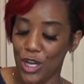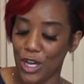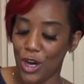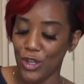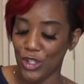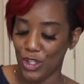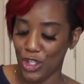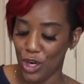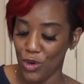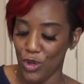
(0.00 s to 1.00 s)
goes to
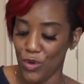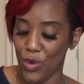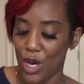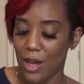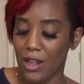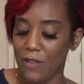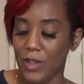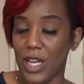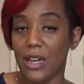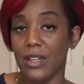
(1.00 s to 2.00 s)
show you that if
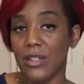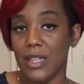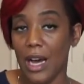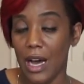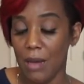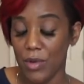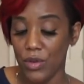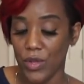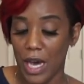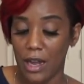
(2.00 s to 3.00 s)
you take a little time and
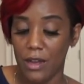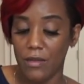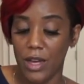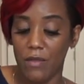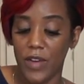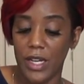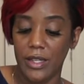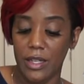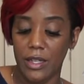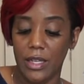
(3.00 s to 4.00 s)
you kind of
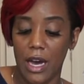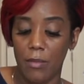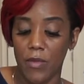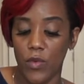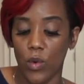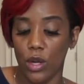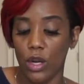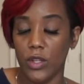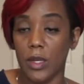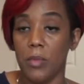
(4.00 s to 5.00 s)
invest in the time, if you want to
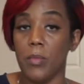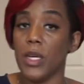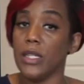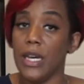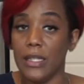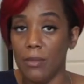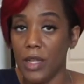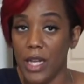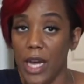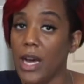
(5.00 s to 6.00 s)
learn something, because that's
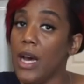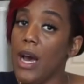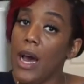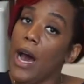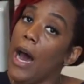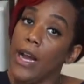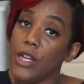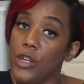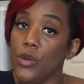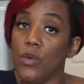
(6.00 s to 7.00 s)
something that I
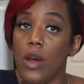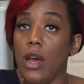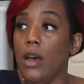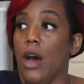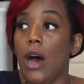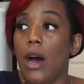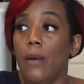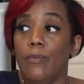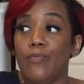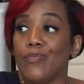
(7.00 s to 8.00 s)
do.
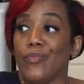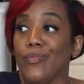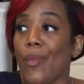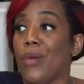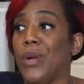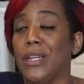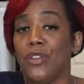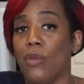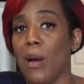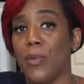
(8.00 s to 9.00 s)
When I
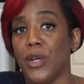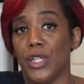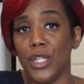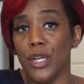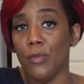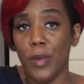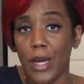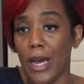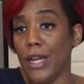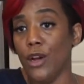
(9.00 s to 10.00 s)
started my production company,
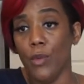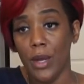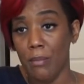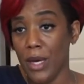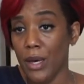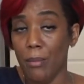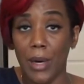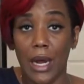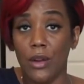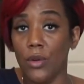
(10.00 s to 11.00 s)
I didn't know what it meant,
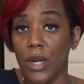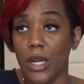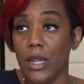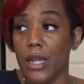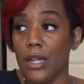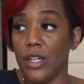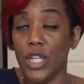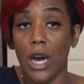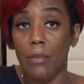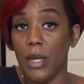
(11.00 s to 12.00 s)
but I knew that the
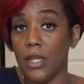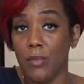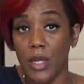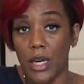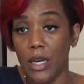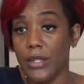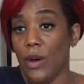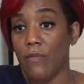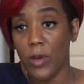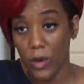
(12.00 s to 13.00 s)
job needed to be done, so
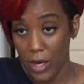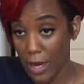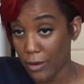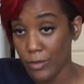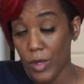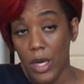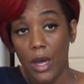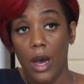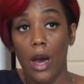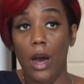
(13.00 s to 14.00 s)
I figured it out.
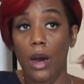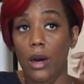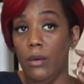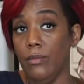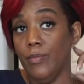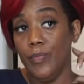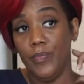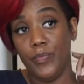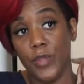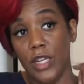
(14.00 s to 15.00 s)

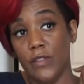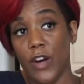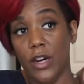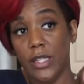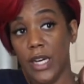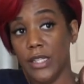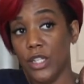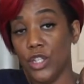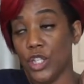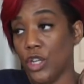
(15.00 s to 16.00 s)
As far as
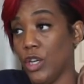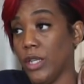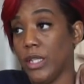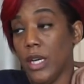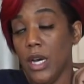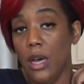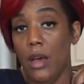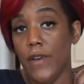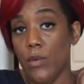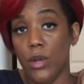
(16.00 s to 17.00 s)
insurance,
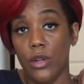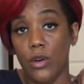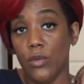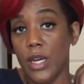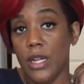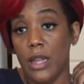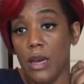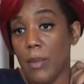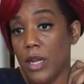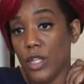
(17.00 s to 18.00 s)
If I want to know
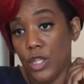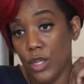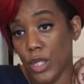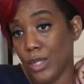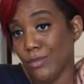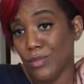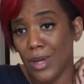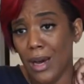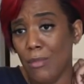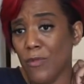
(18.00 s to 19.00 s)
anything about insurance,
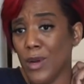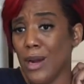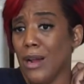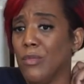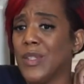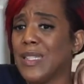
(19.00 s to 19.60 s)
I'm gonna figure out I'm gonna